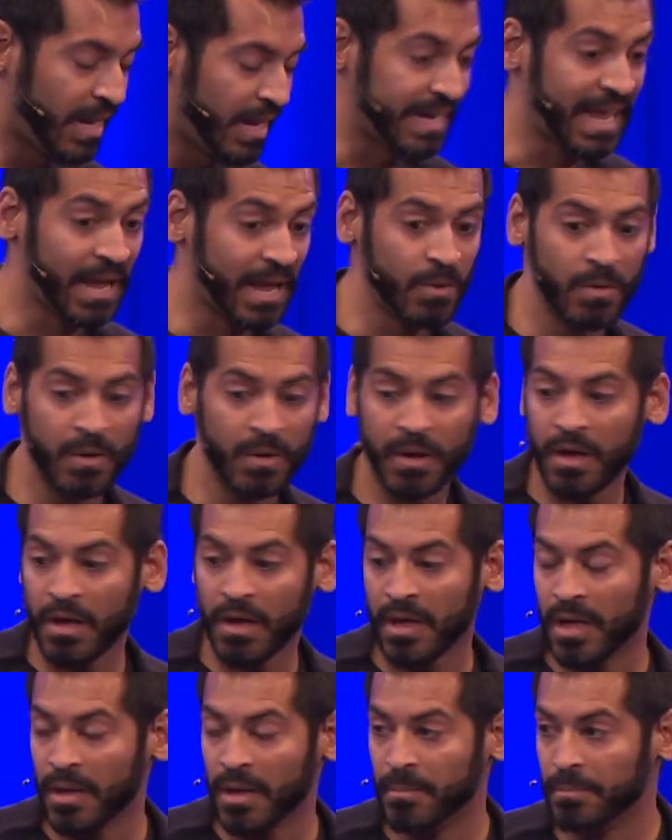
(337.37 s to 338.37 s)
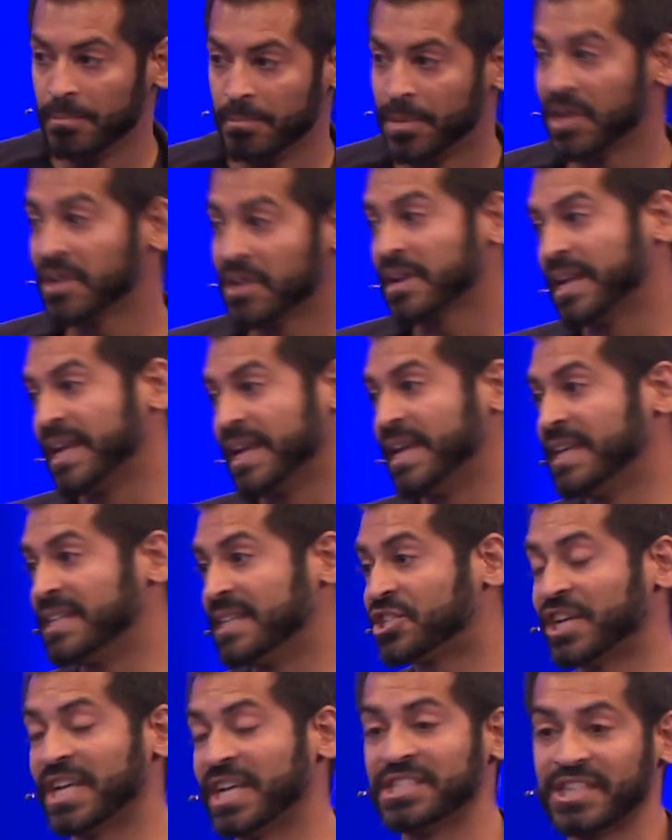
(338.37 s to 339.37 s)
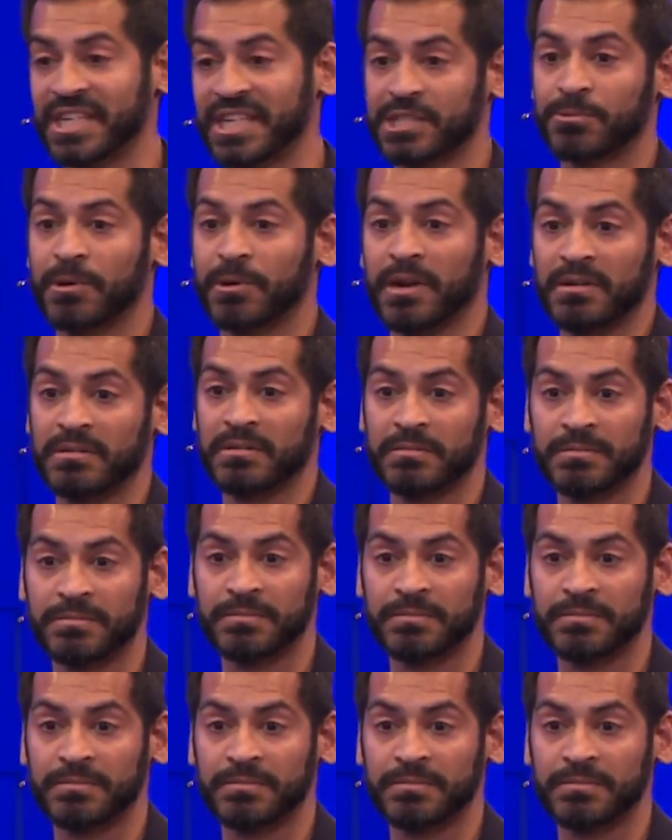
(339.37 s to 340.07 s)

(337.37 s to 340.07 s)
And now, Burnley is changing as well.